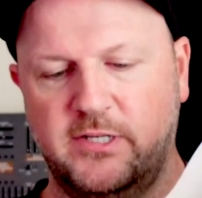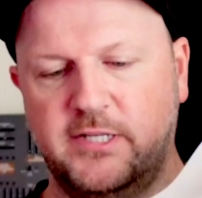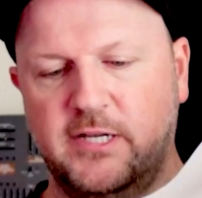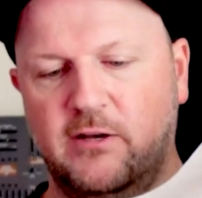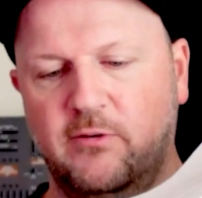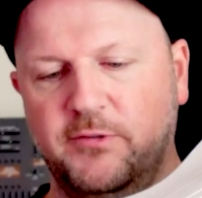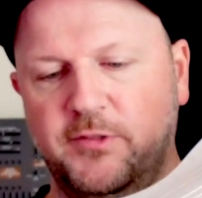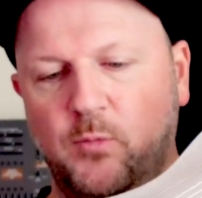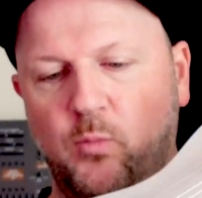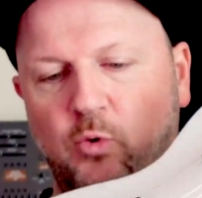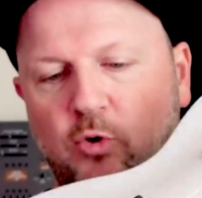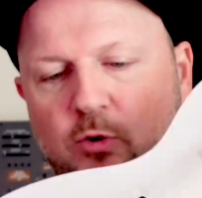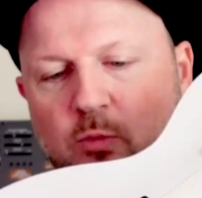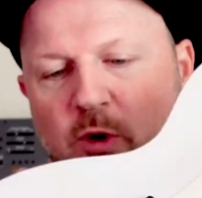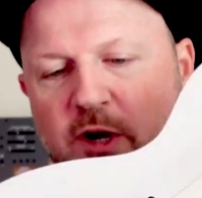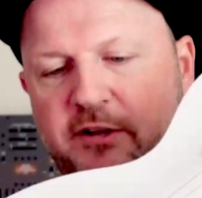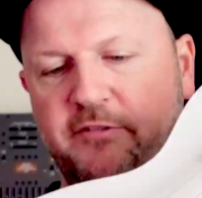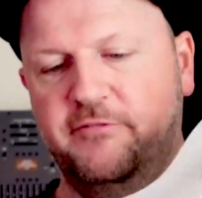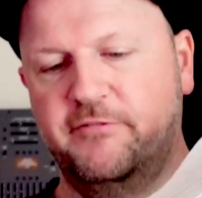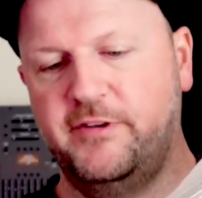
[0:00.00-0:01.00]
tell with the worn
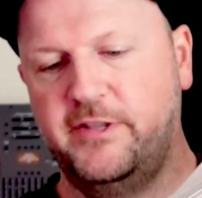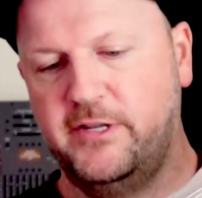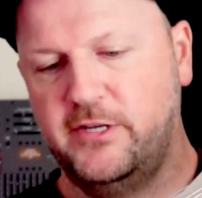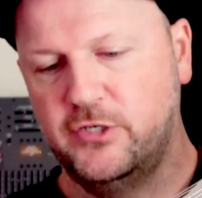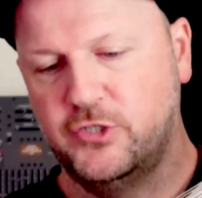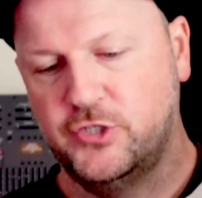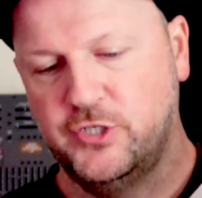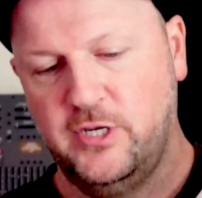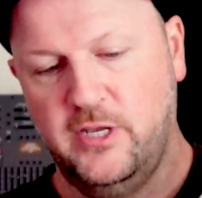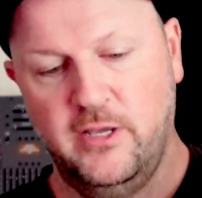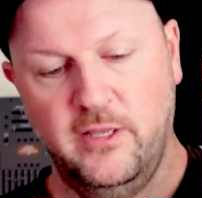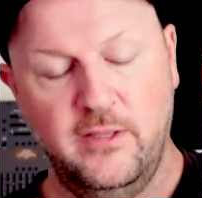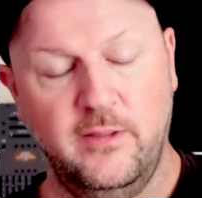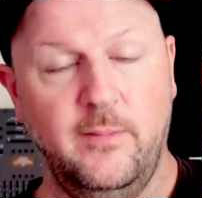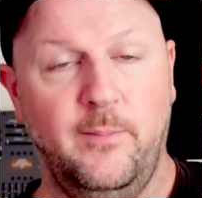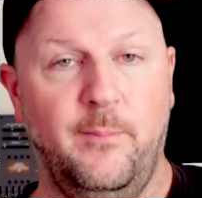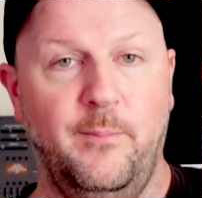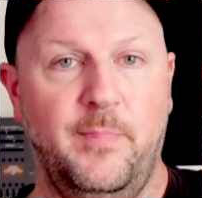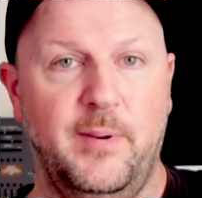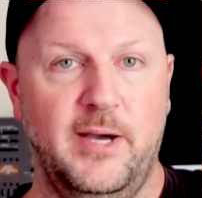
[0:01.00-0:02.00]
white finish,
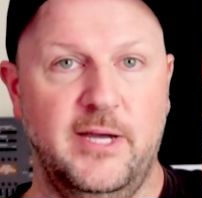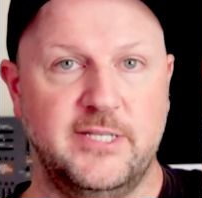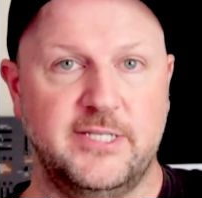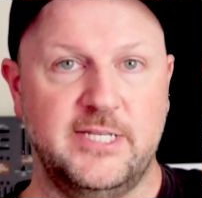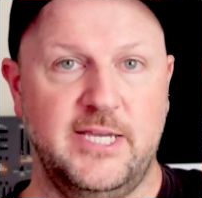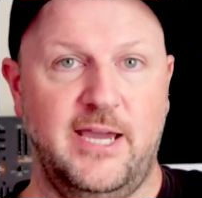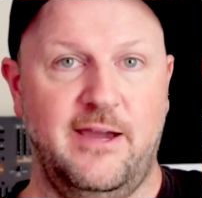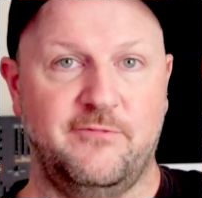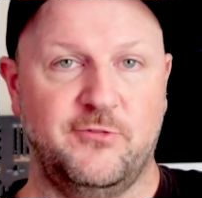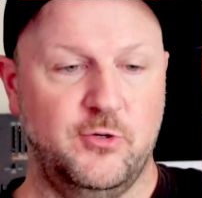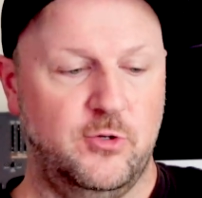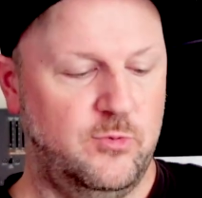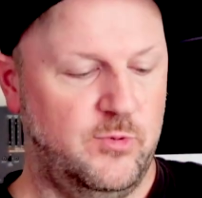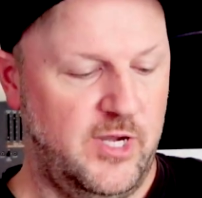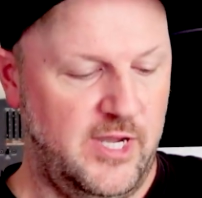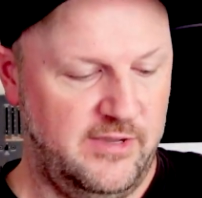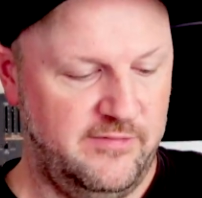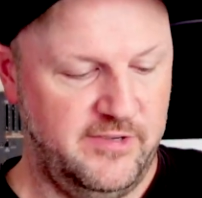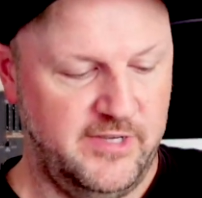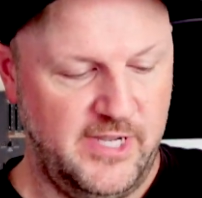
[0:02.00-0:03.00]
but after
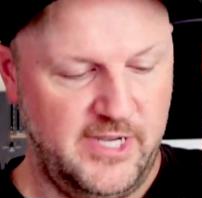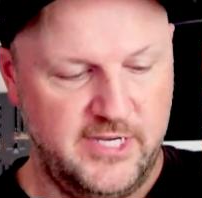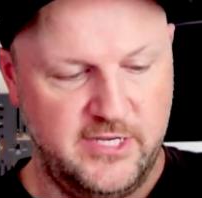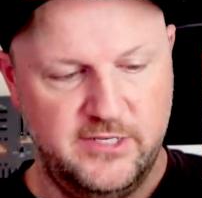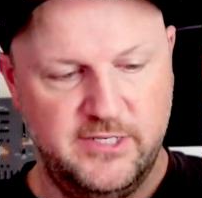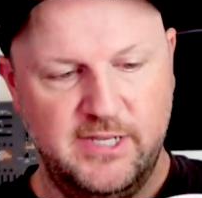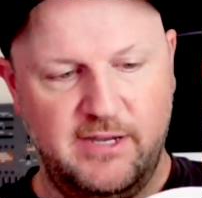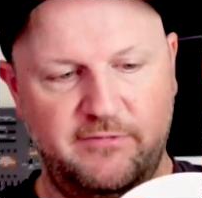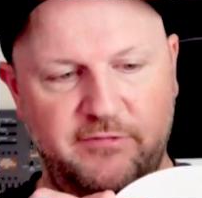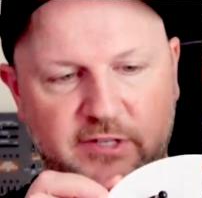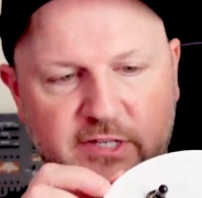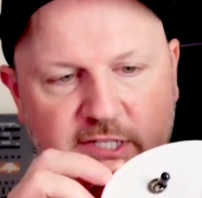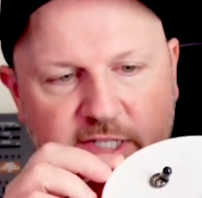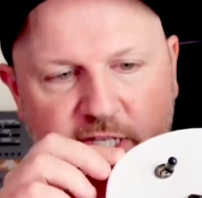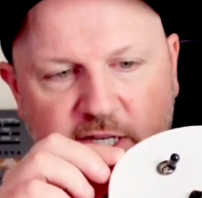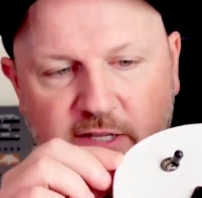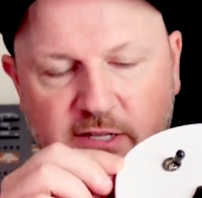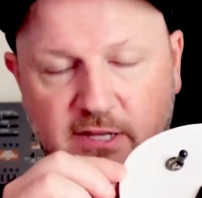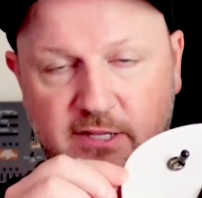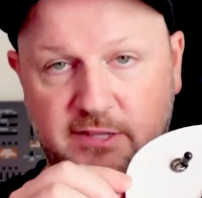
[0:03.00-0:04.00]
arriving I could definitely
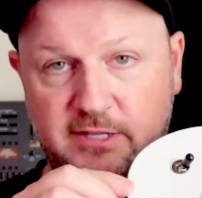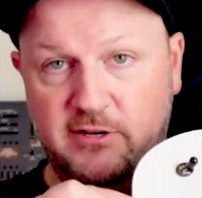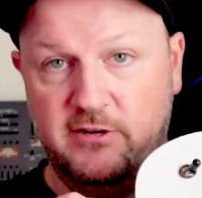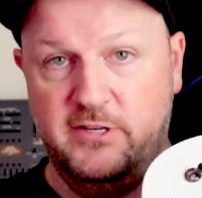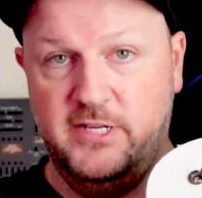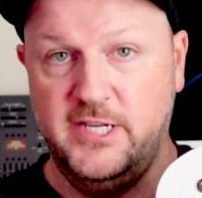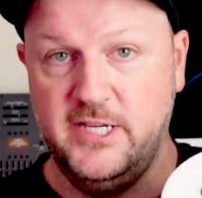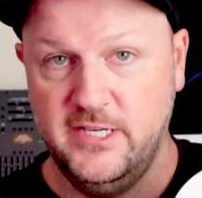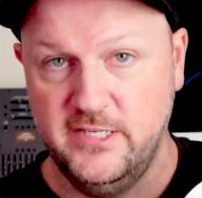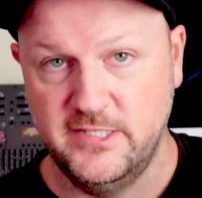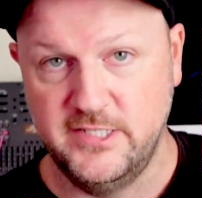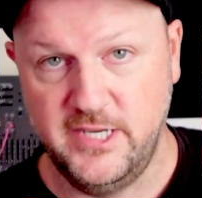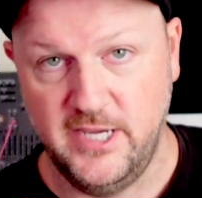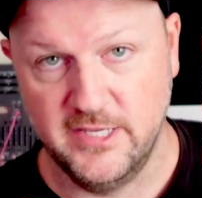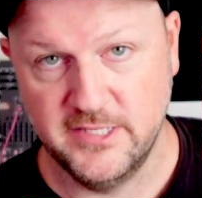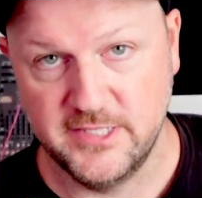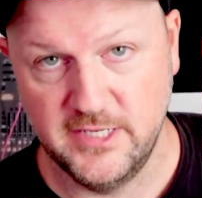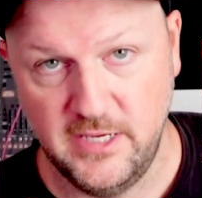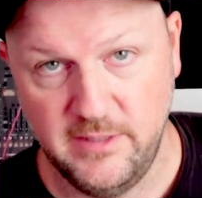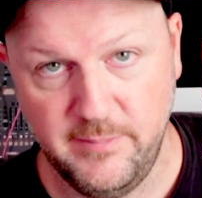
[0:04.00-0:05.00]
see that there is,
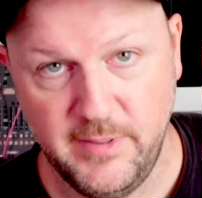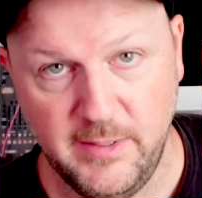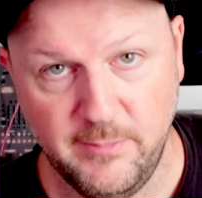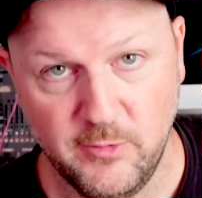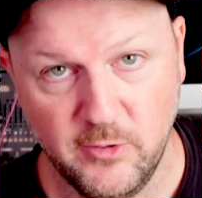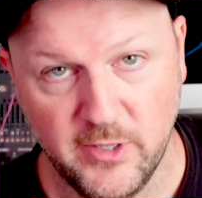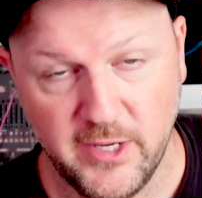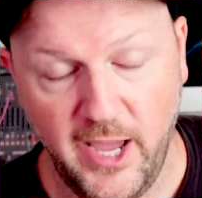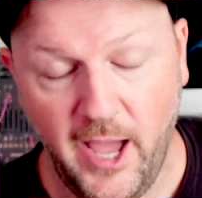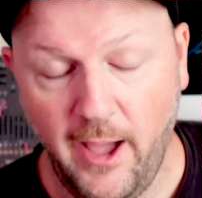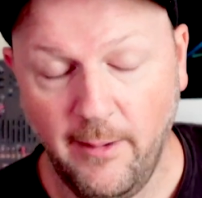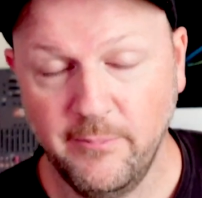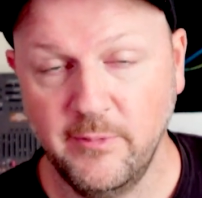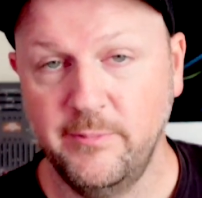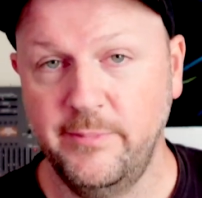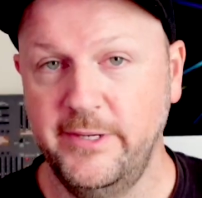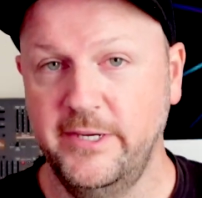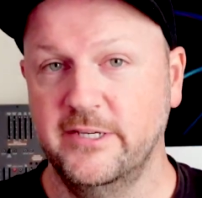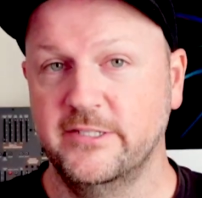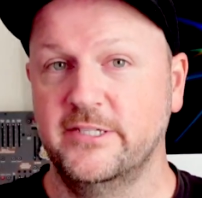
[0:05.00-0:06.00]
yes, a maple cap,
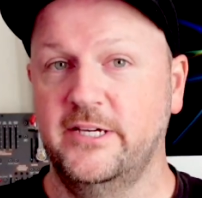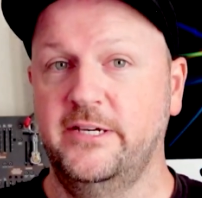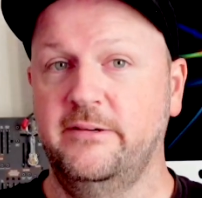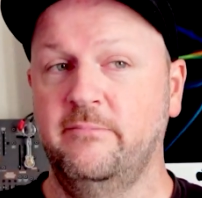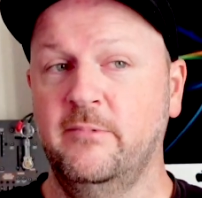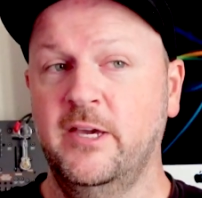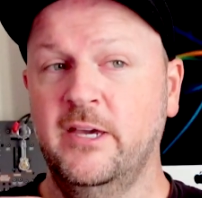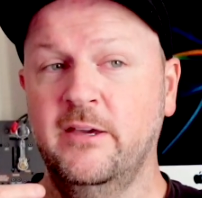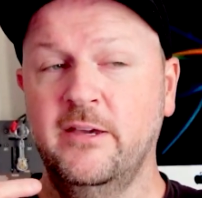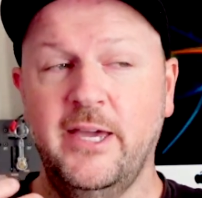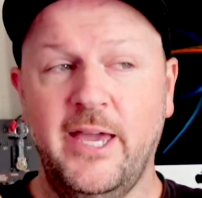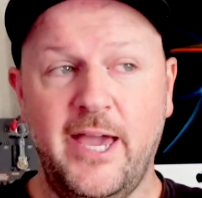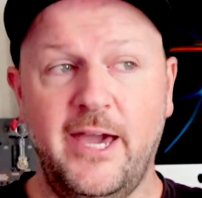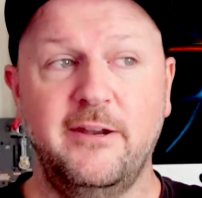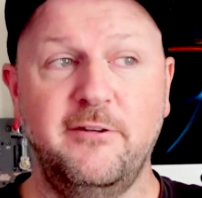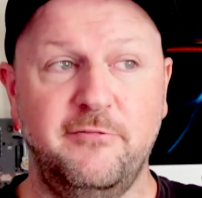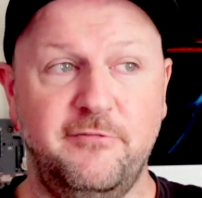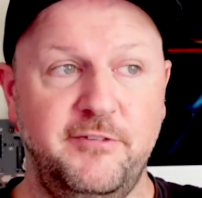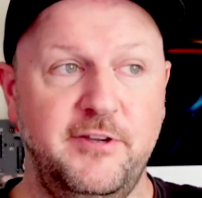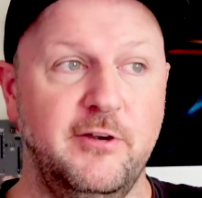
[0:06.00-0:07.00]
because I
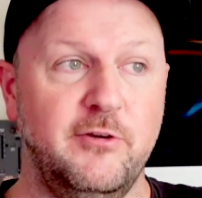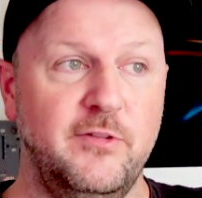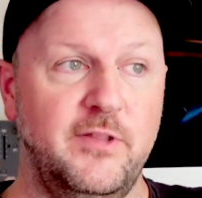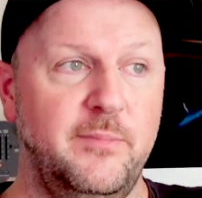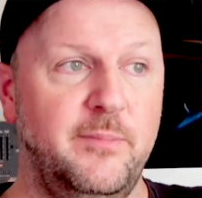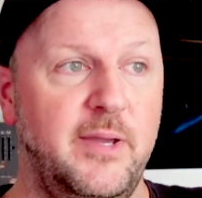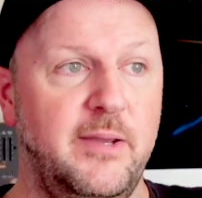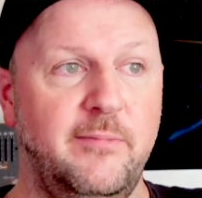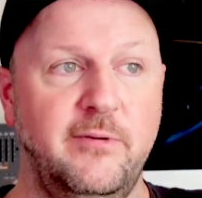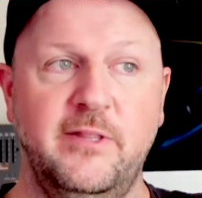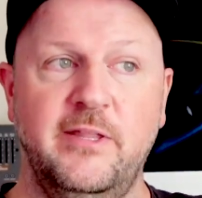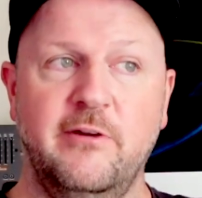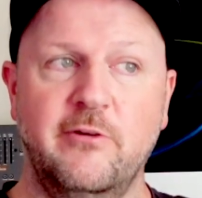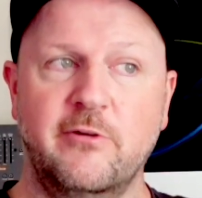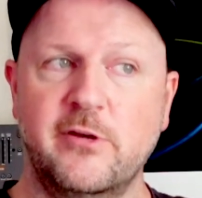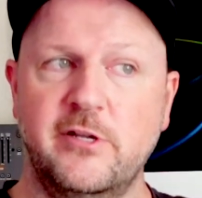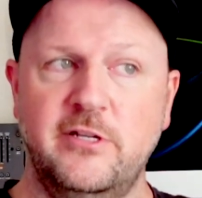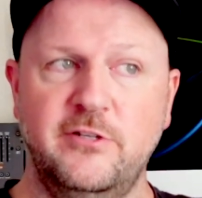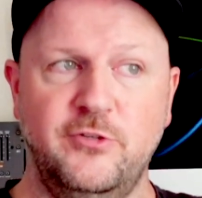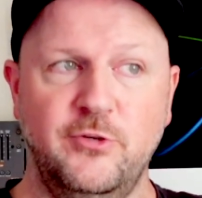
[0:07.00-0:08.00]
had a fear that maybe they were
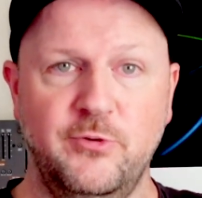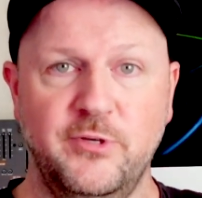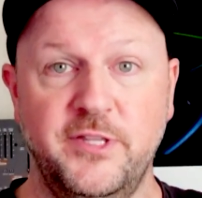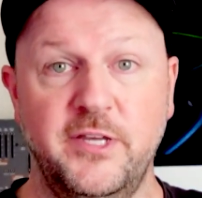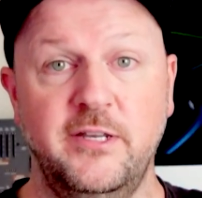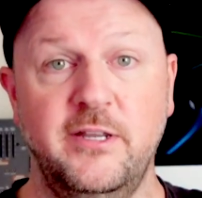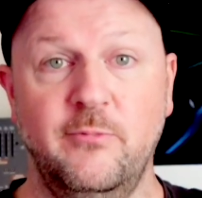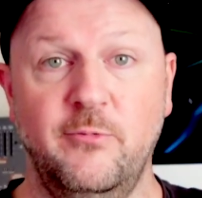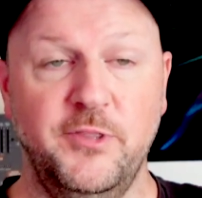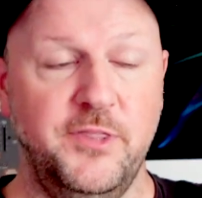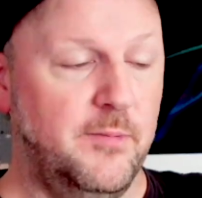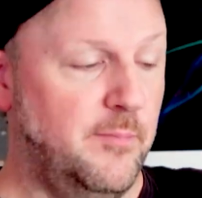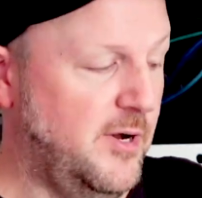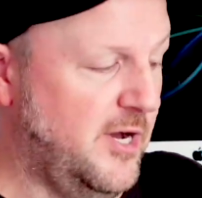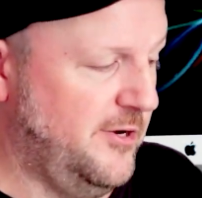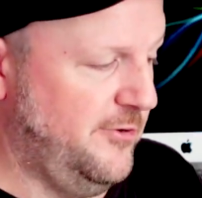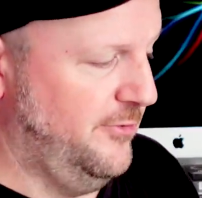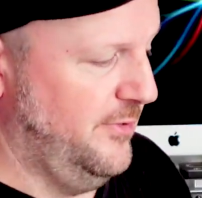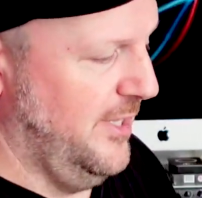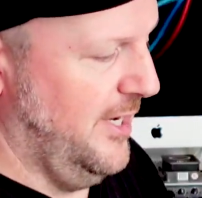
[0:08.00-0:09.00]
going to do what they did with the
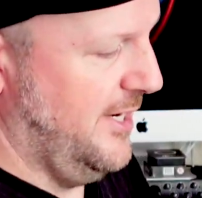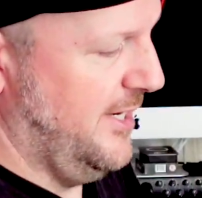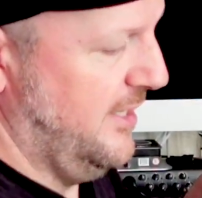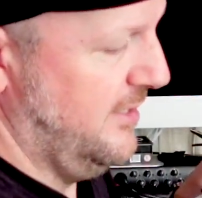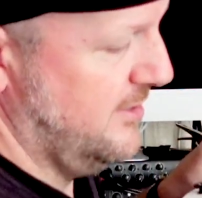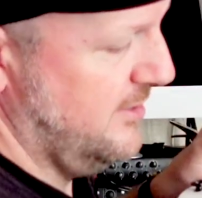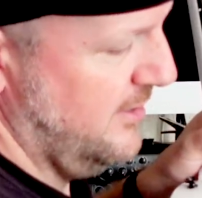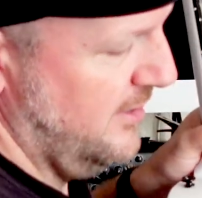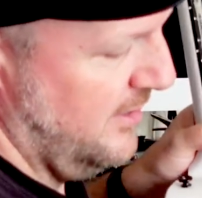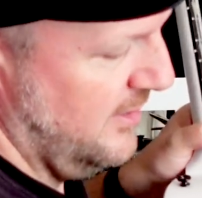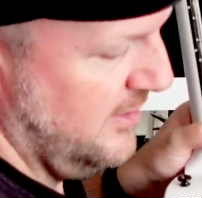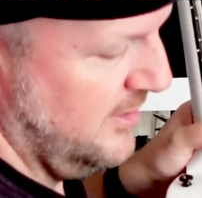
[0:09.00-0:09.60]
Modern Lite,